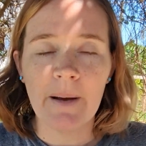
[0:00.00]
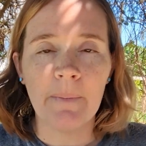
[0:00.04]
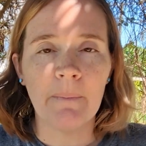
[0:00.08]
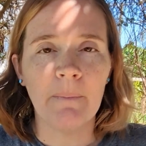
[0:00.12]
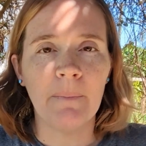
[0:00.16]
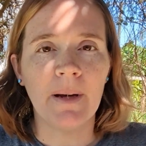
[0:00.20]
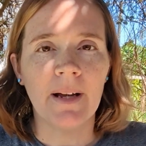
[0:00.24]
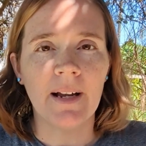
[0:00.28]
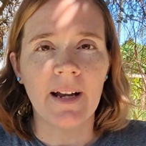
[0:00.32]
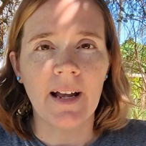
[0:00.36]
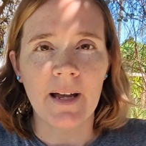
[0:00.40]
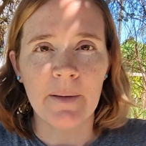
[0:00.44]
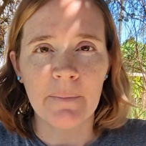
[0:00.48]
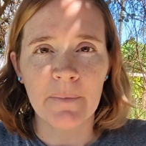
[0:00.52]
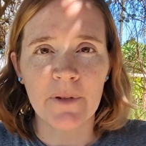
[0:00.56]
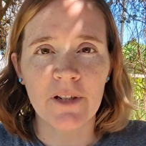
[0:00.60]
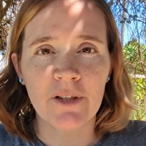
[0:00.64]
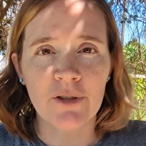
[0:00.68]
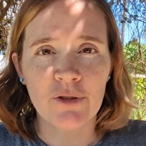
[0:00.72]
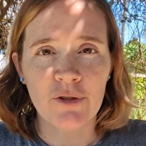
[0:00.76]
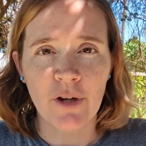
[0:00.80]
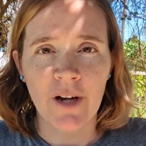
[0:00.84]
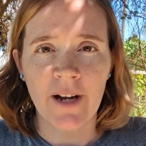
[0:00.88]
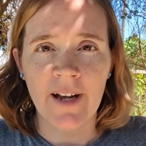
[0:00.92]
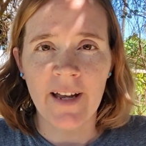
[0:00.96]
But I'm gonna
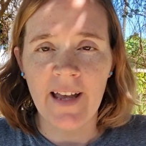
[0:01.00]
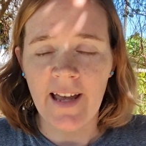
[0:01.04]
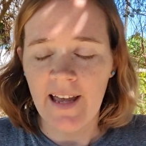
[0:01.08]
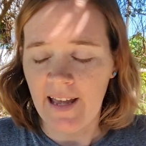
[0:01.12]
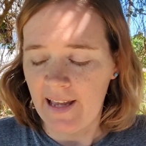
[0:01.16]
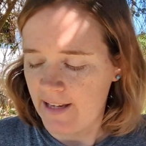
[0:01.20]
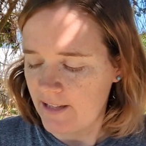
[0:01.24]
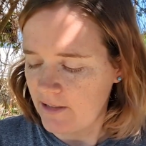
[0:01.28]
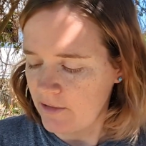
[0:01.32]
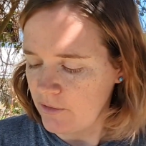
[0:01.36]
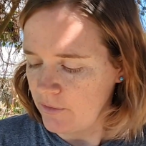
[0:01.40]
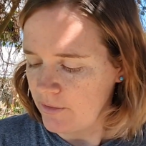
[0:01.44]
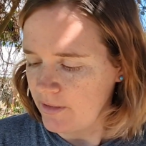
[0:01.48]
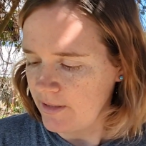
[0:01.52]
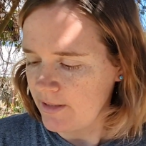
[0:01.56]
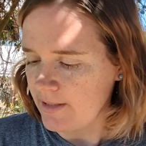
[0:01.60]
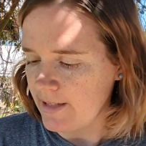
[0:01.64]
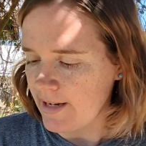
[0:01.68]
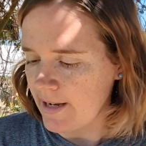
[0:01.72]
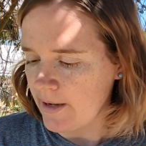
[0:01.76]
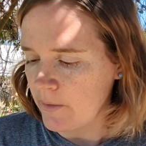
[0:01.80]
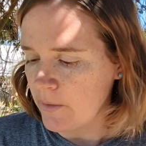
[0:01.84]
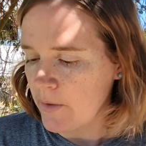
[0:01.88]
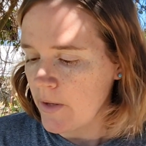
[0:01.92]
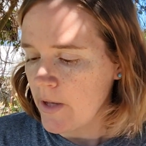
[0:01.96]
try and do this
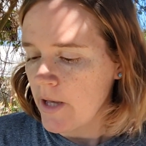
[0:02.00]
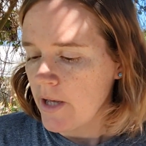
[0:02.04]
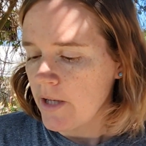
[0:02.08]
now.